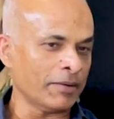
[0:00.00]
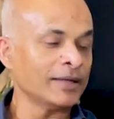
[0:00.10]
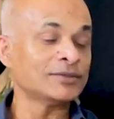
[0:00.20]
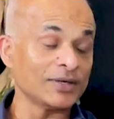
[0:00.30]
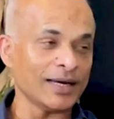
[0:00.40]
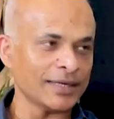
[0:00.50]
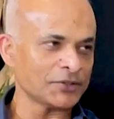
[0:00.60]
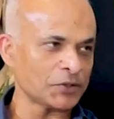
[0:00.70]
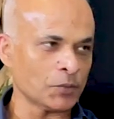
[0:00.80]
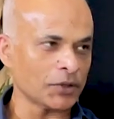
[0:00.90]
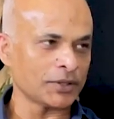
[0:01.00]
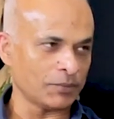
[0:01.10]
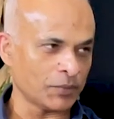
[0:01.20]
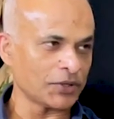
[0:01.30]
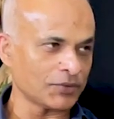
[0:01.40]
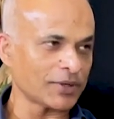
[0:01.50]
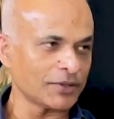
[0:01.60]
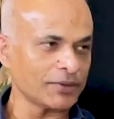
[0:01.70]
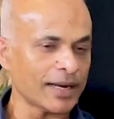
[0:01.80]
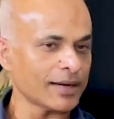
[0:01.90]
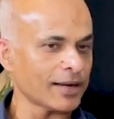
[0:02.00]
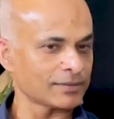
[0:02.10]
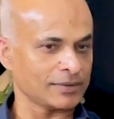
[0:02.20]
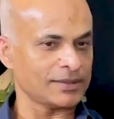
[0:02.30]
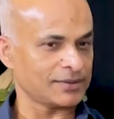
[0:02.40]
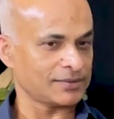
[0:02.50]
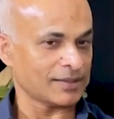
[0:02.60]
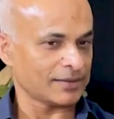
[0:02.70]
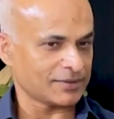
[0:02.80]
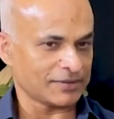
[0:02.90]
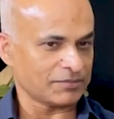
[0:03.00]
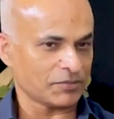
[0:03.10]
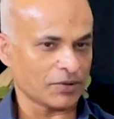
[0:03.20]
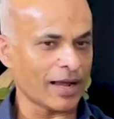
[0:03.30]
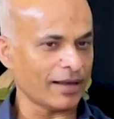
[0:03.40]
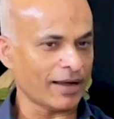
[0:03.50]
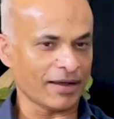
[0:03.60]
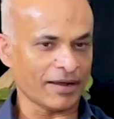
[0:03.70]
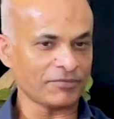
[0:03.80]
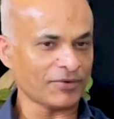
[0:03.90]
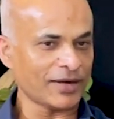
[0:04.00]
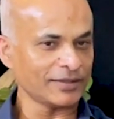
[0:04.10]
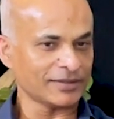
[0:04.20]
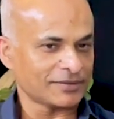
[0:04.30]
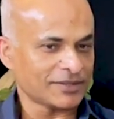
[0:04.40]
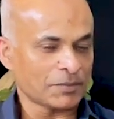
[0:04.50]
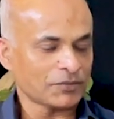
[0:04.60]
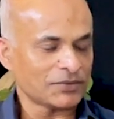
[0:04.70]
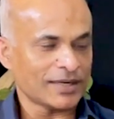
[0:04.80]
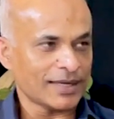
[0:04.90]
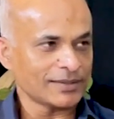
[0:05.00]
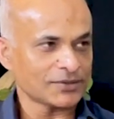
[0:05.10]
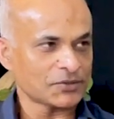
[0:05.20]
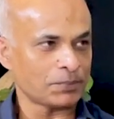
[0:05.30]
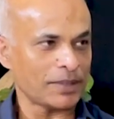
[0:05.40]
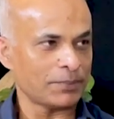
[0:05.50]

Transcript: it's related to what you're trying to get at, is that I find that some of the nicest